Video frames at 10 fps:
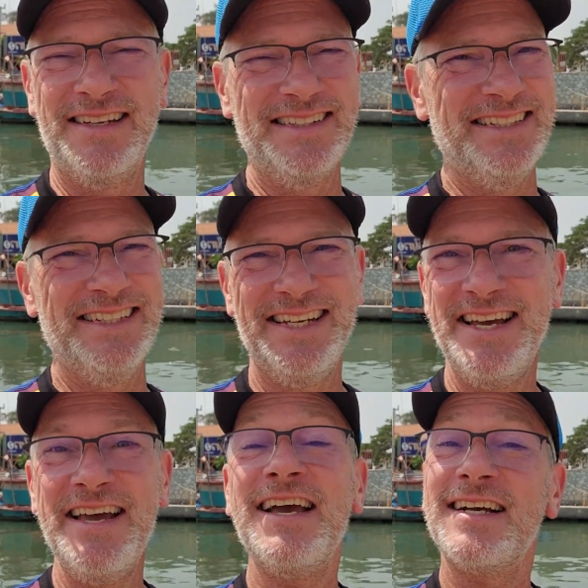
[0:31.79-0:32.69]

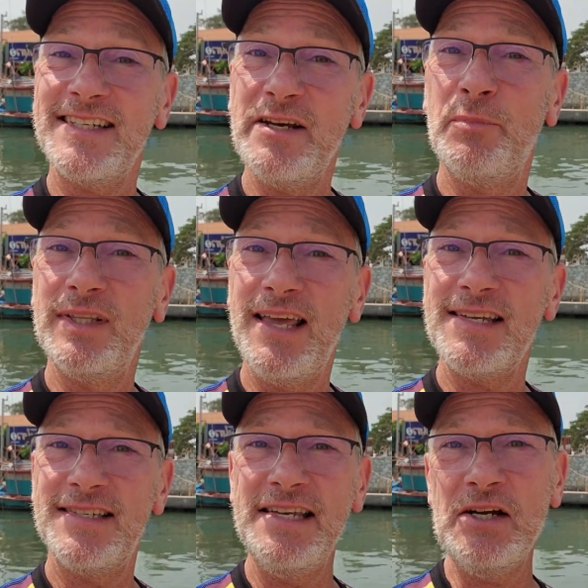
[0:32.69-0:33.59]
because I didn't put the
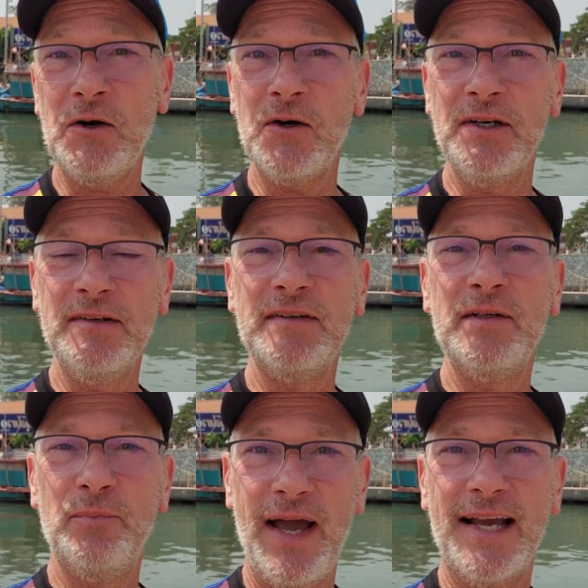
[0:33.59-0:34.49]
SD card
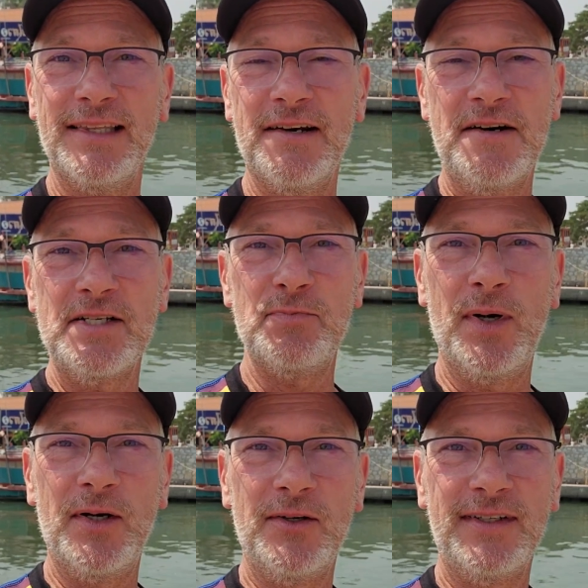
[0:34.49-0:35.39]
back in the
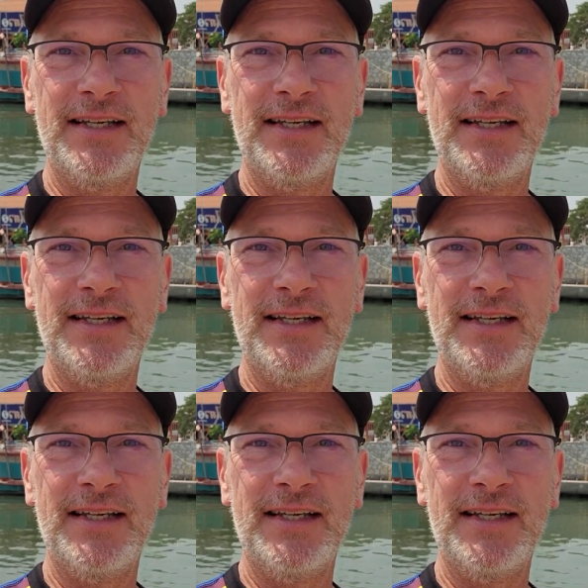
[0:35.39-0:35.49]
Osmo.